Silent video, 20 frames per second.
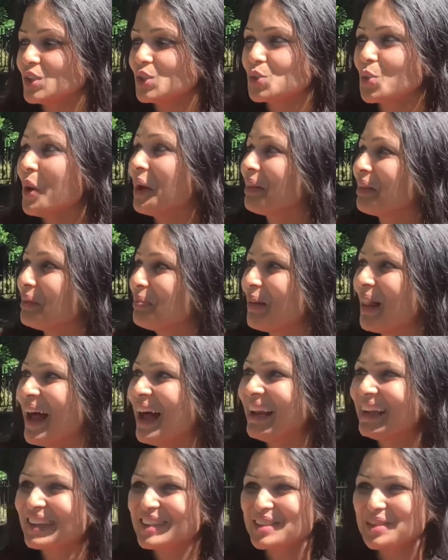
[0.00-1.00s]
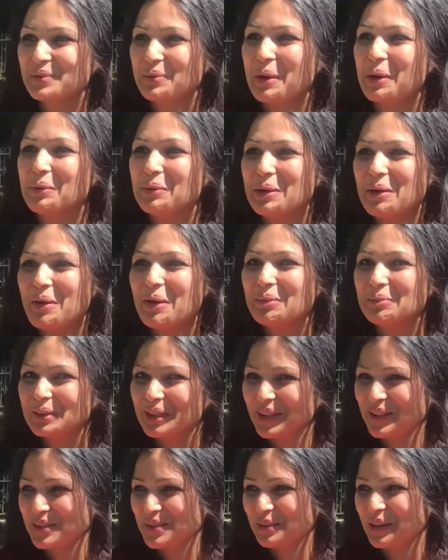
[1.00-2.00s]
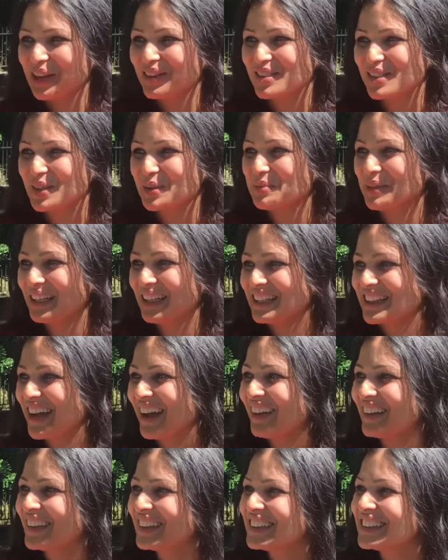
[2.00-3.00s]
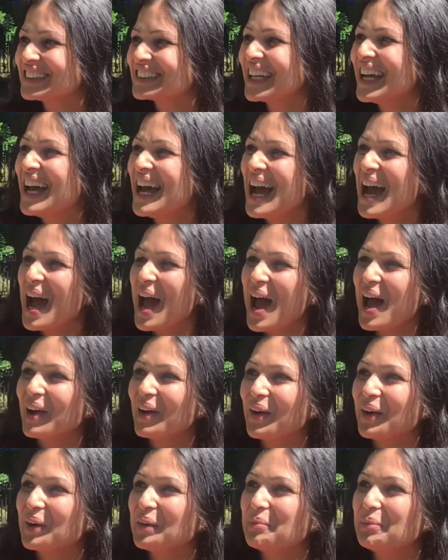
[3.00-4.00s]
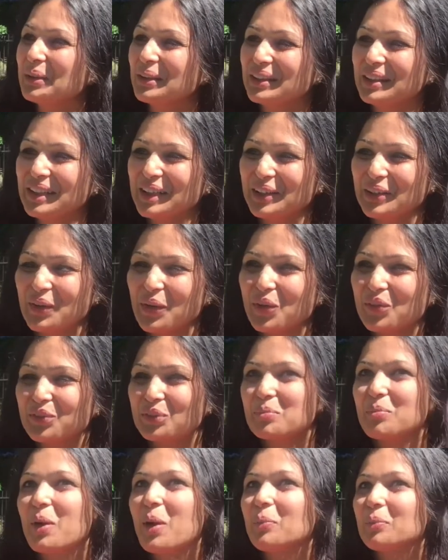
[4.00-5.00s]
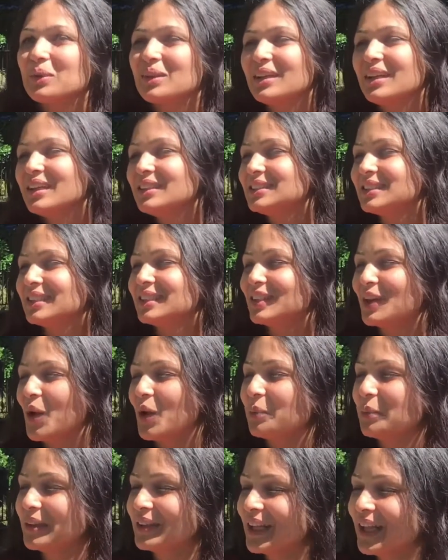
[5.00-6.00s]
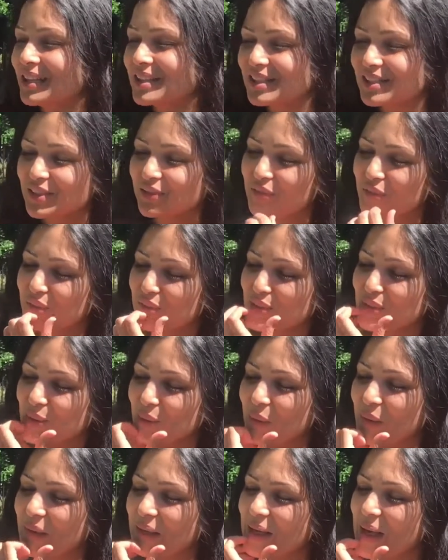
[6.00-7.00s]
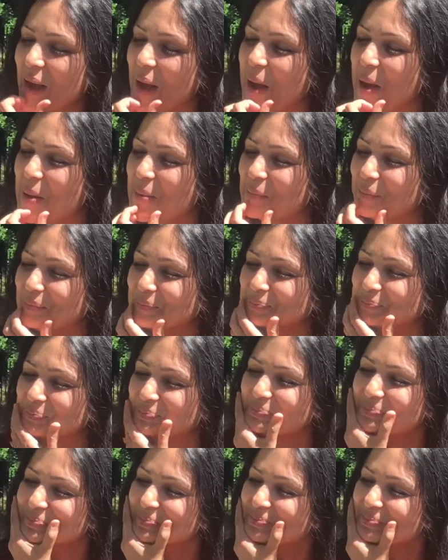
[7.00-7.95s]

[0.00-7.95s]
destroying the planets the way we are because we have so many talents and our ability to overpopulate, and, but that's a different story. Um,